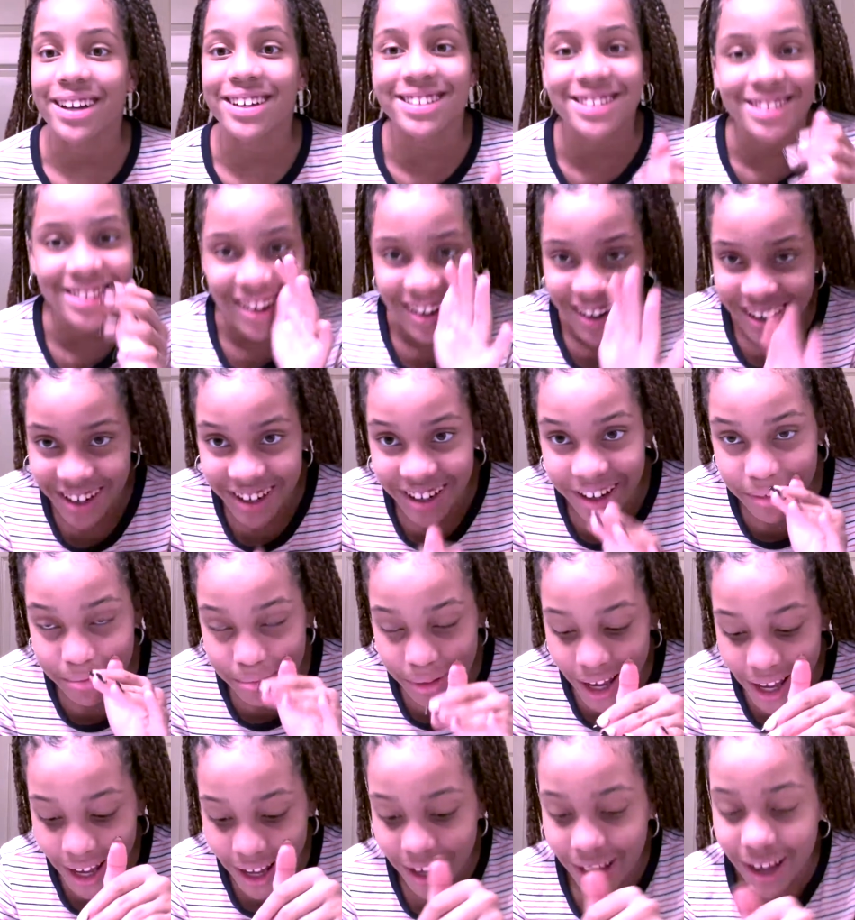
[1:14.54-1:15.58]
Sorry, I'm
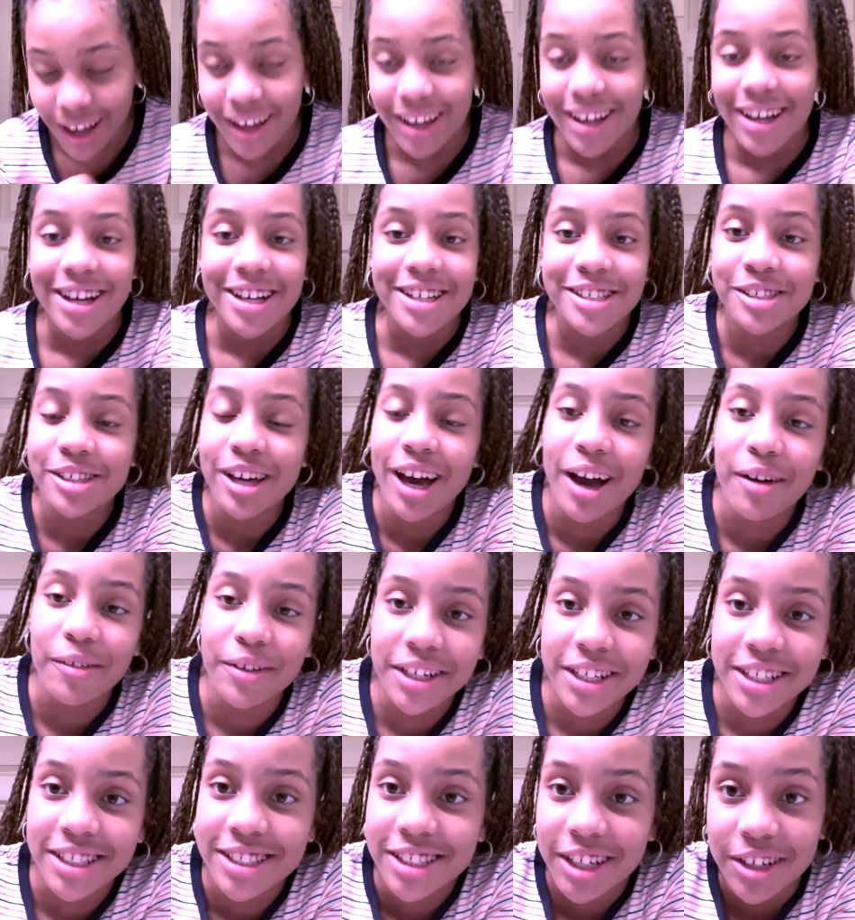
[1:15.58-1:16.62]
back. So I
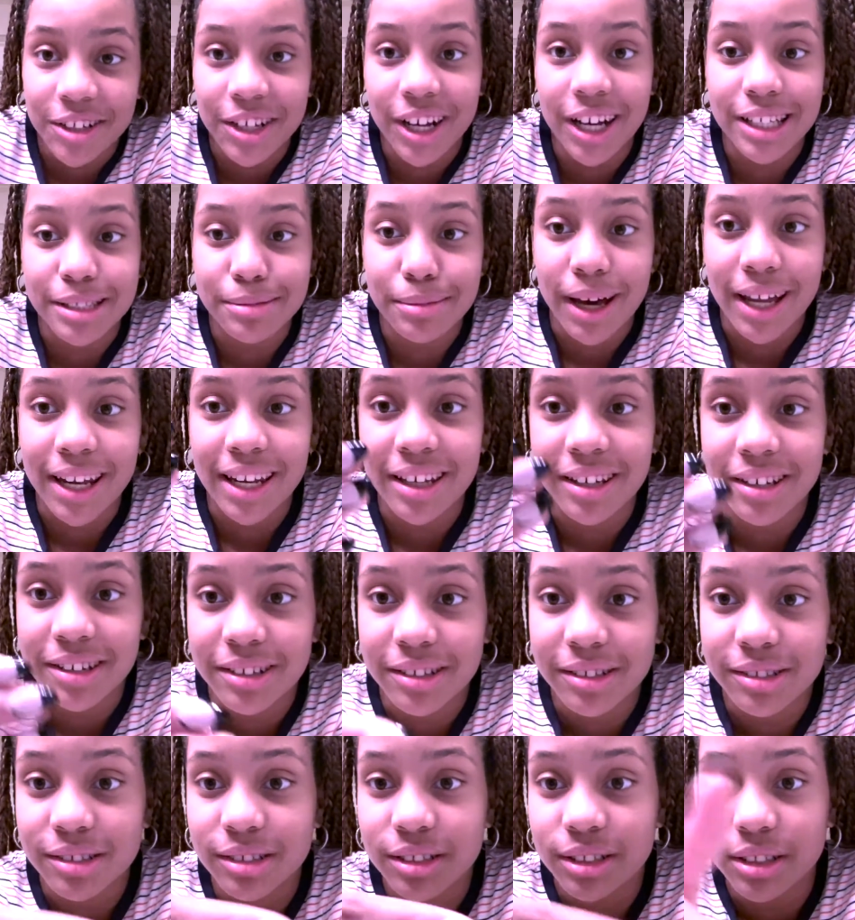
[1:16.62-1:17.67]
wanted to show you guys my
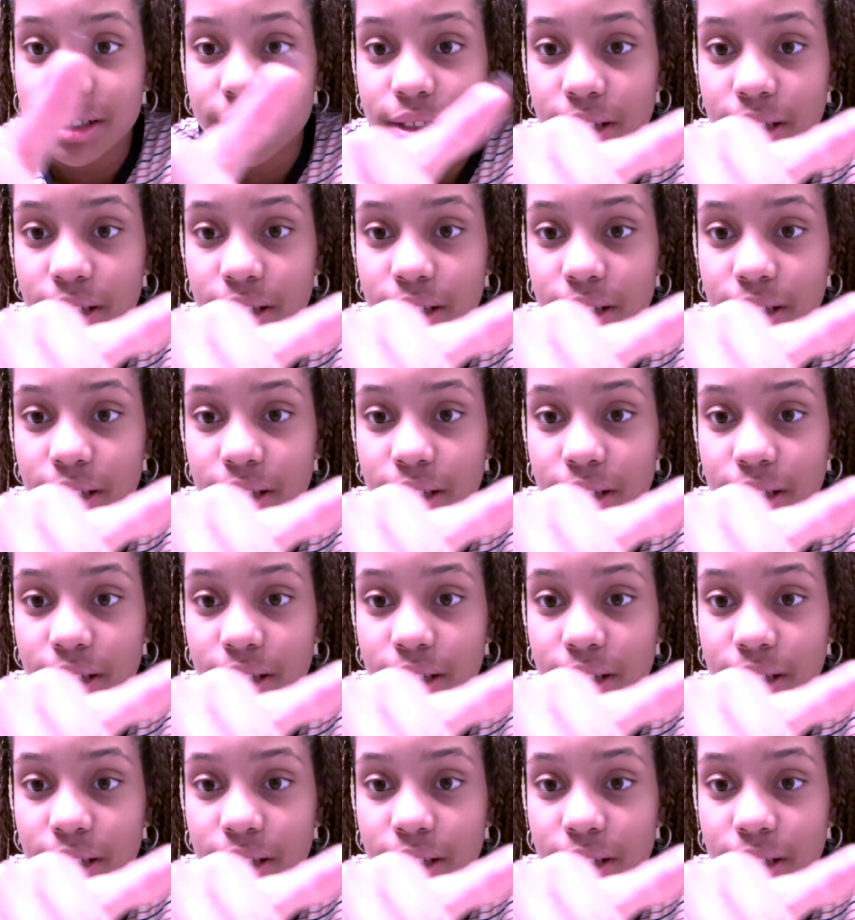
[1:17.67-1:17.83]
nails.